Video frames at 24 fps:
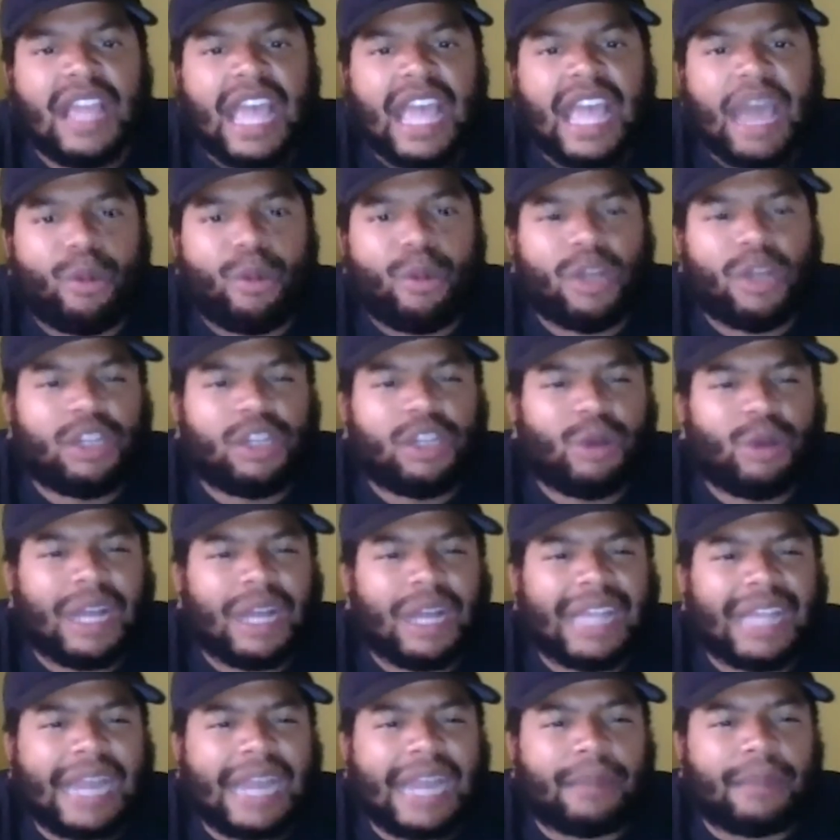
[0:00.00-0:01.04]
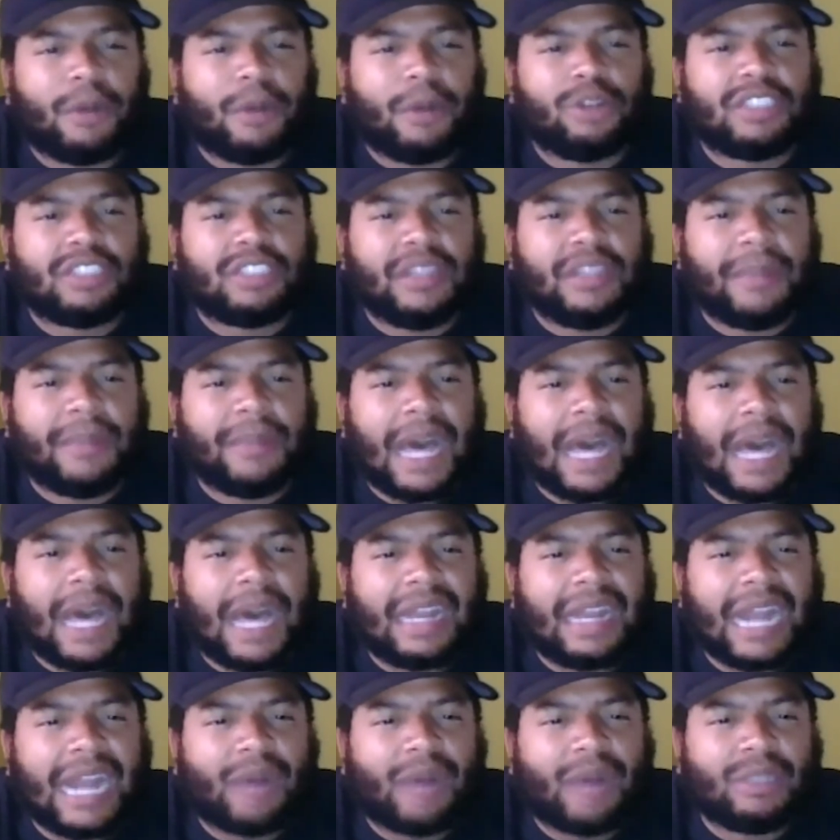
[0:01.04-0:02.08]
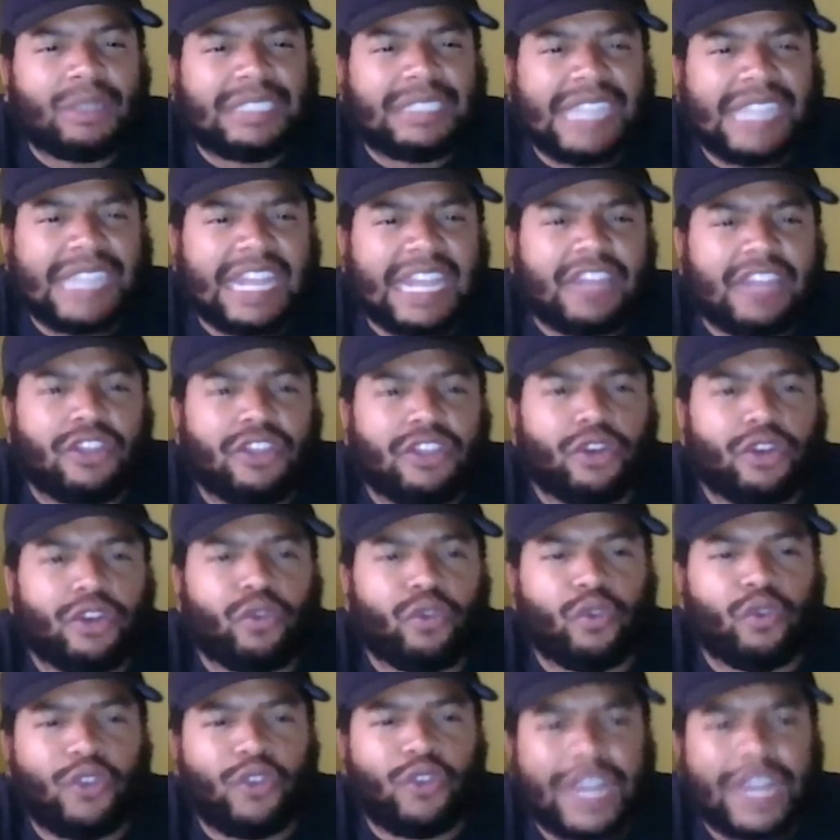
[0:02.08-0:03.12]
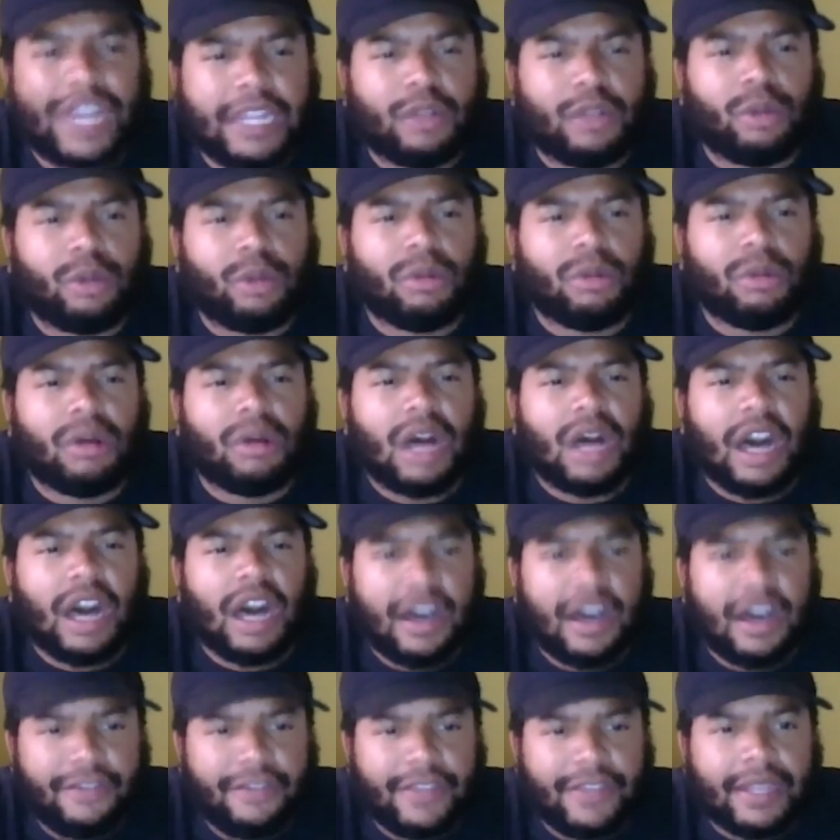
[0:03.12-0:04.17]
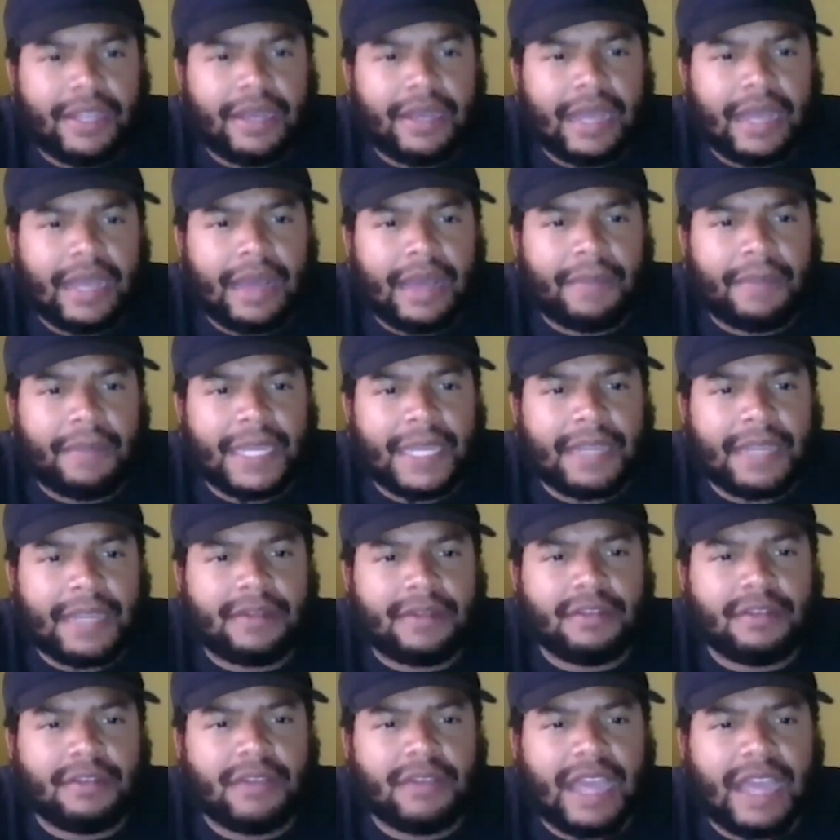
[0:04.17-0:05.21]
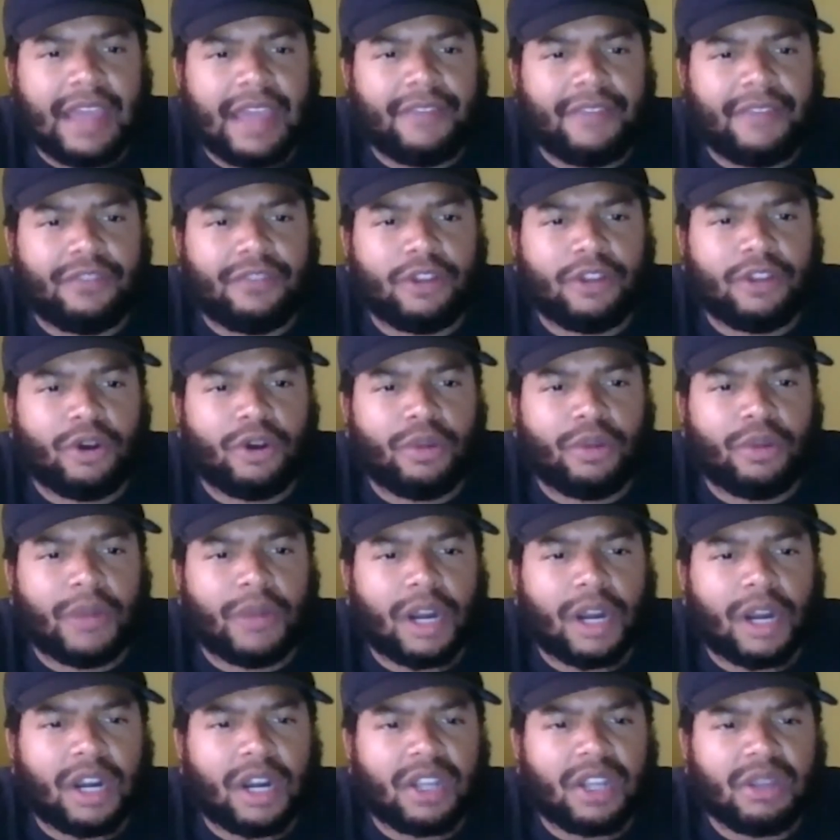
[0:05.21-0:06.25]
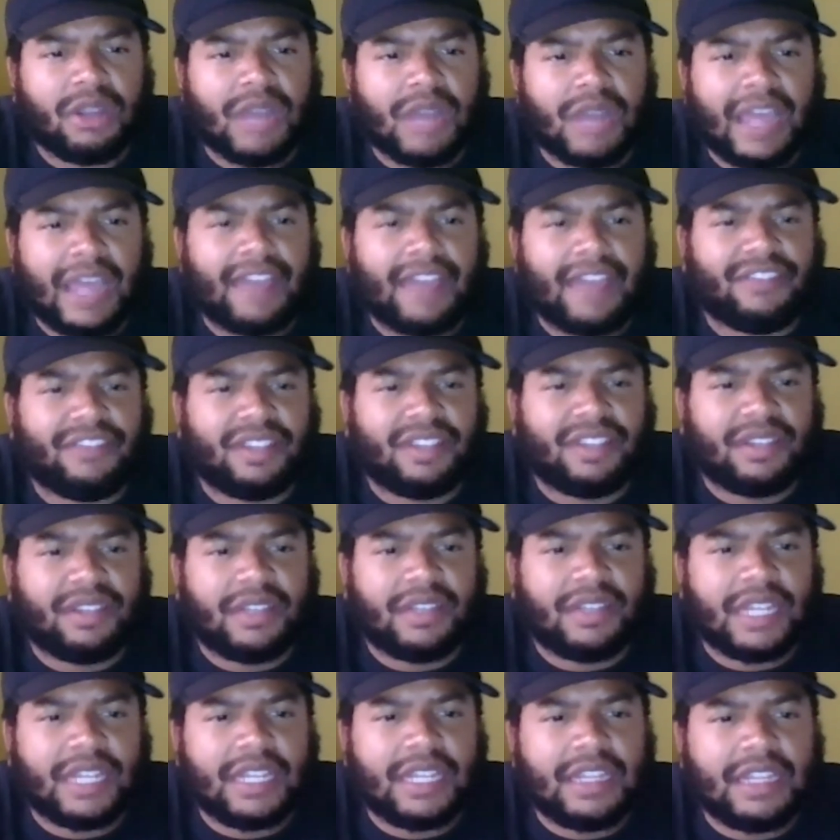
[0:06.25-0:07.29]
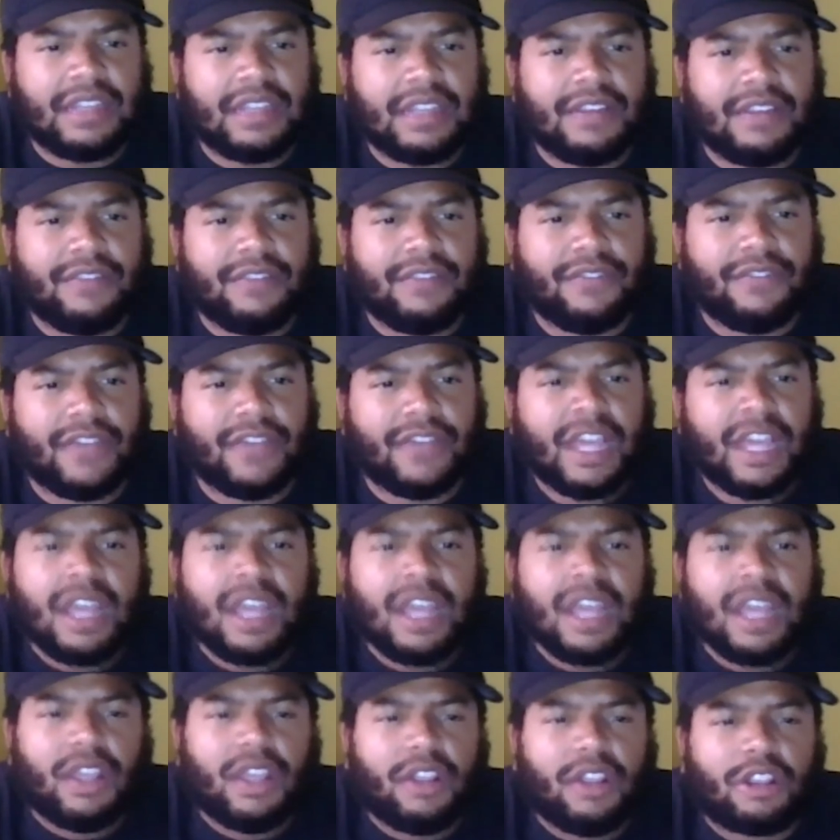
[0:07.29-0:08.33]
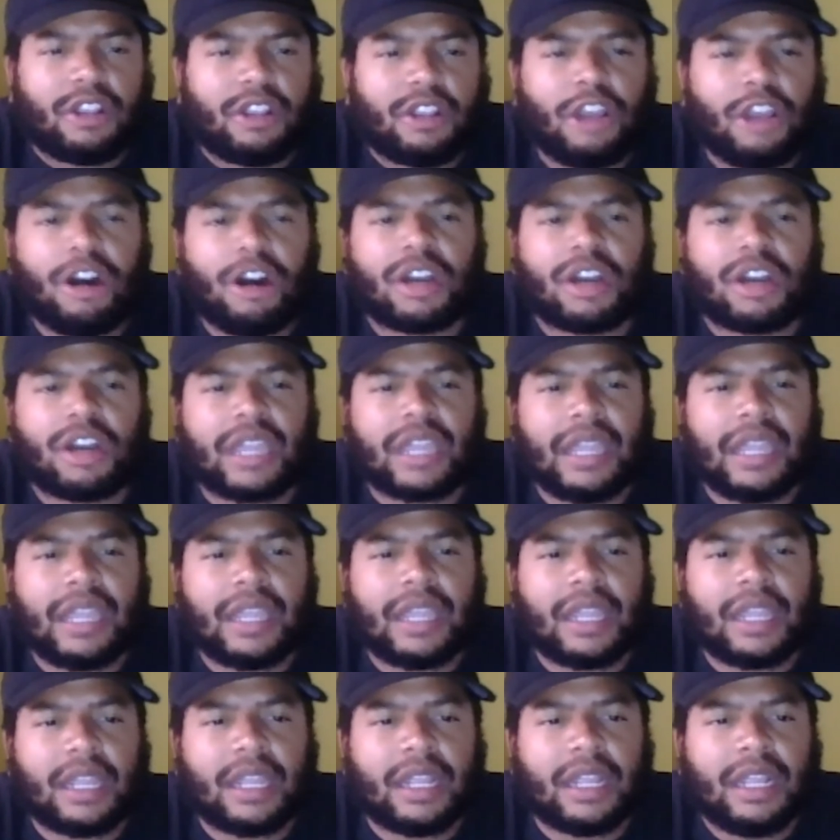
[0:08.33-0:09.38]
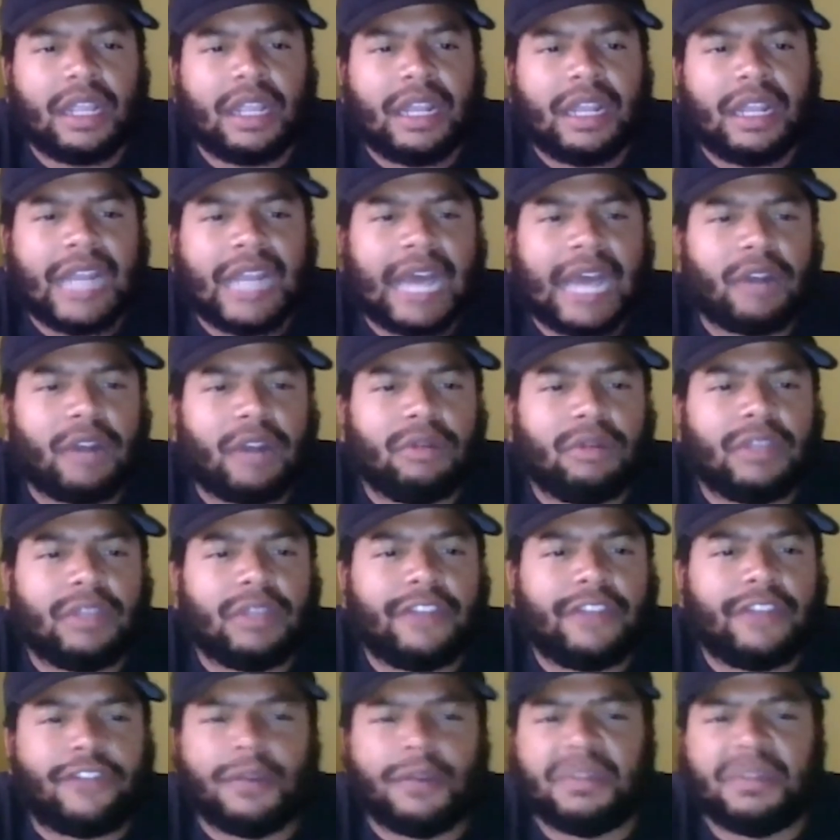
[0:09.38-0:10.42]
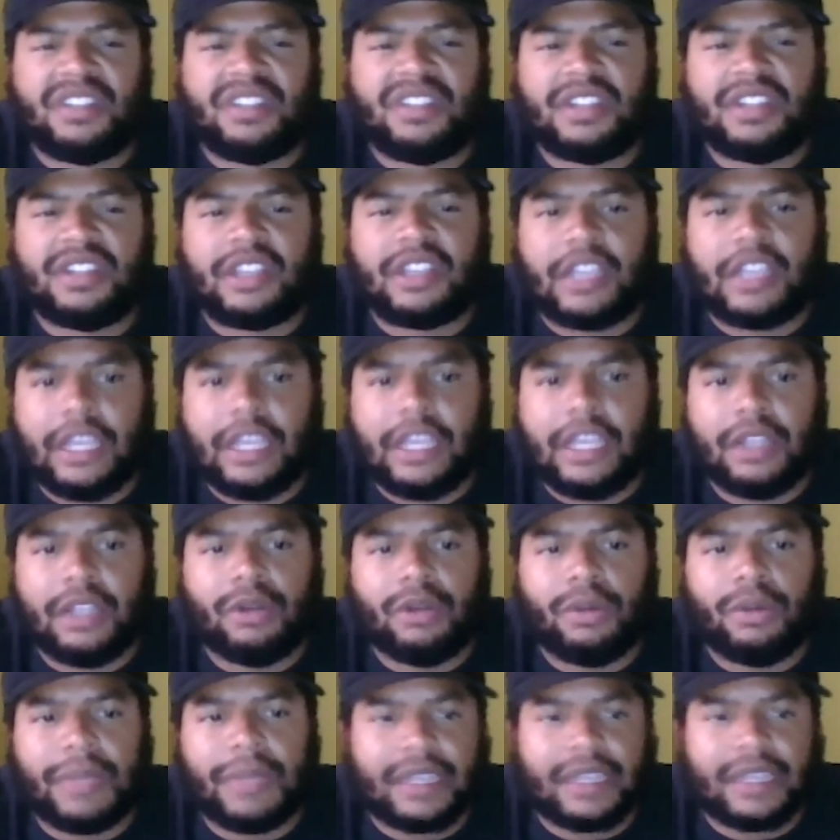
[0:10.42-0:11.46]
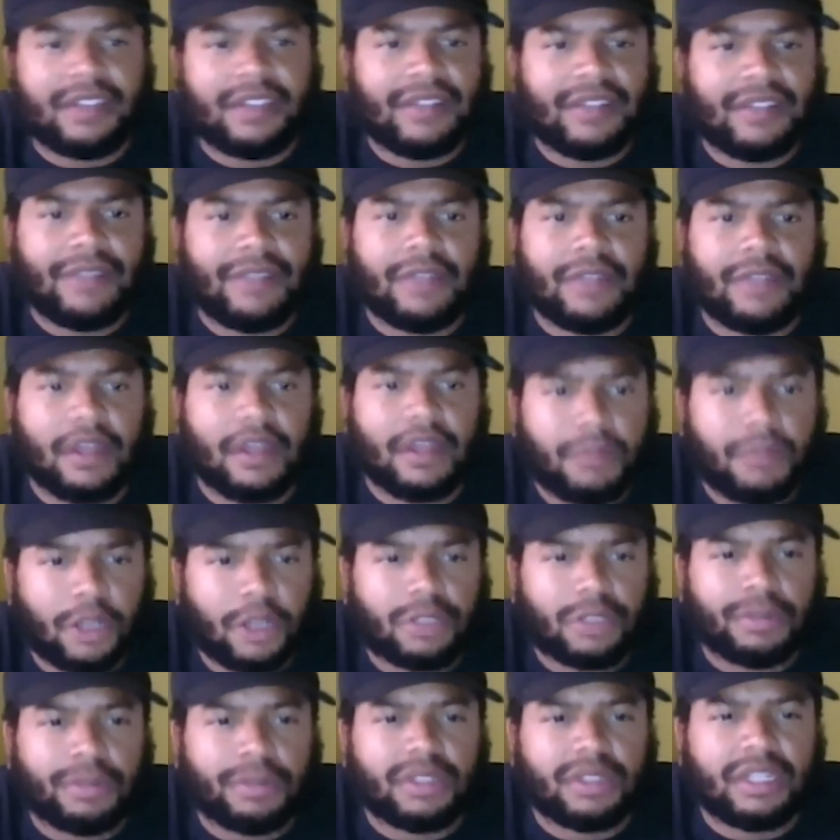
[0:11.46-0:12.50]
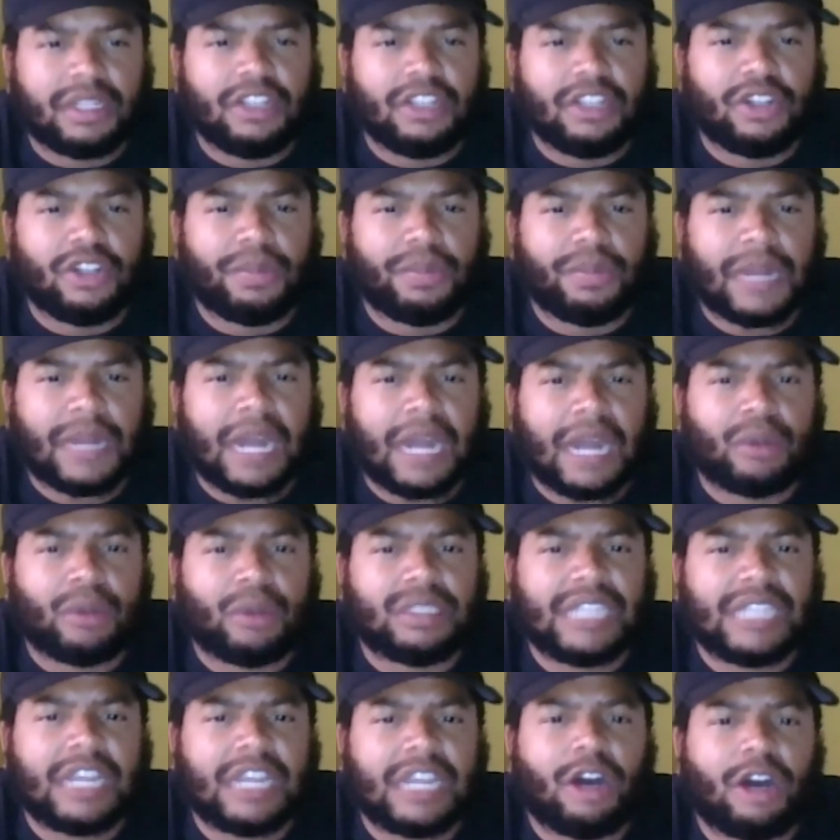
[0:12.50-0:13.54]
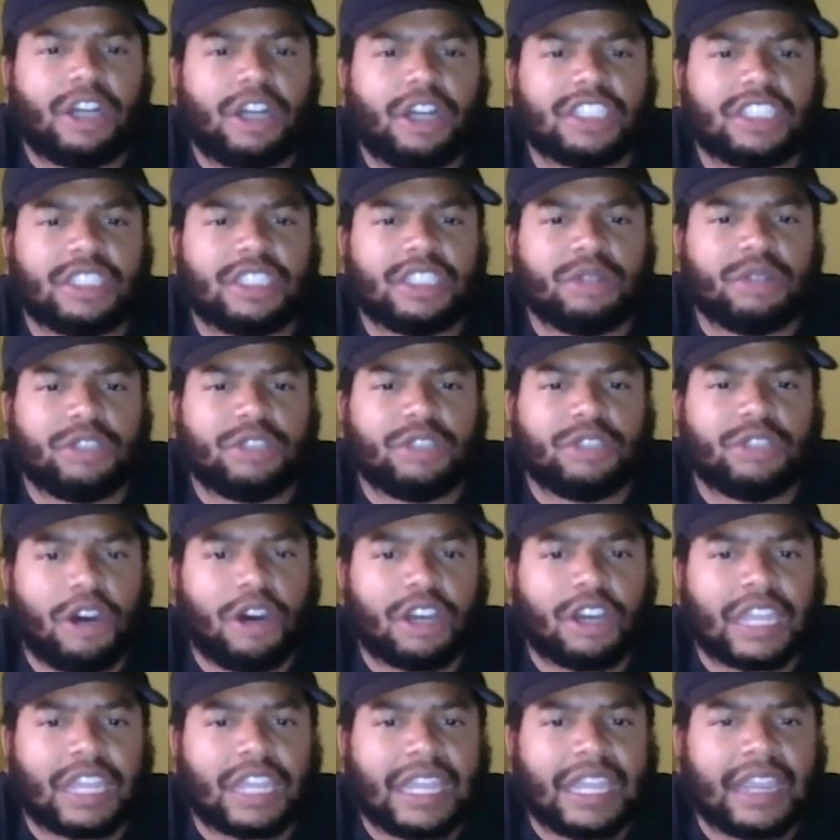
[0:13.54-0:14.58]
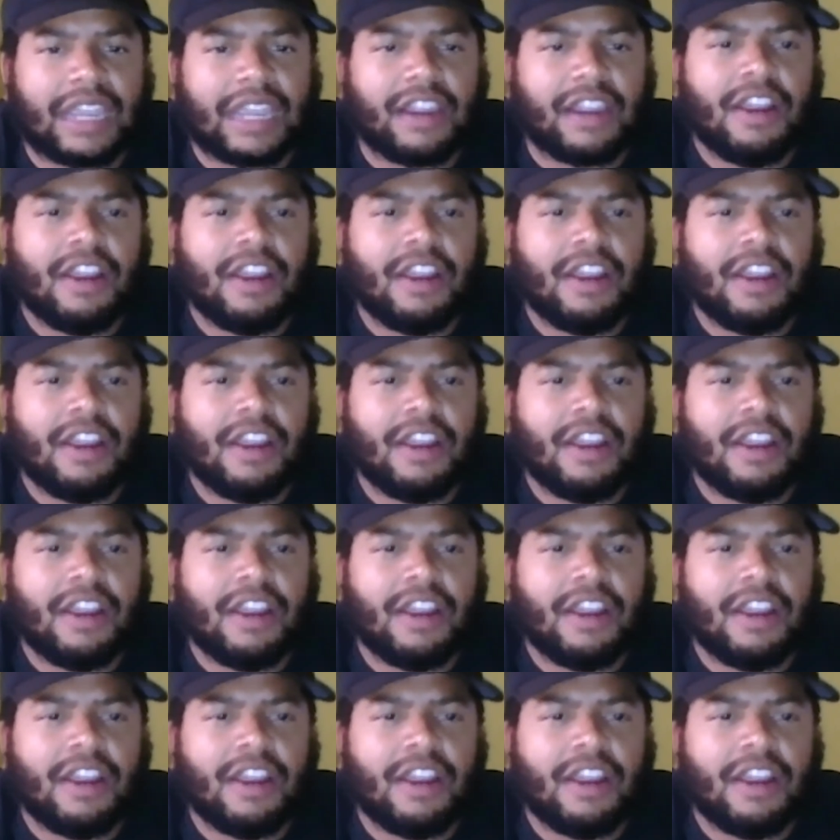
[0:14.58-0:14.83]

what do I like most about it? I would say the real of it. I mean, you have Dolmar, you have Steve talking not only from skill because they've done multiple deals, but I would say also talking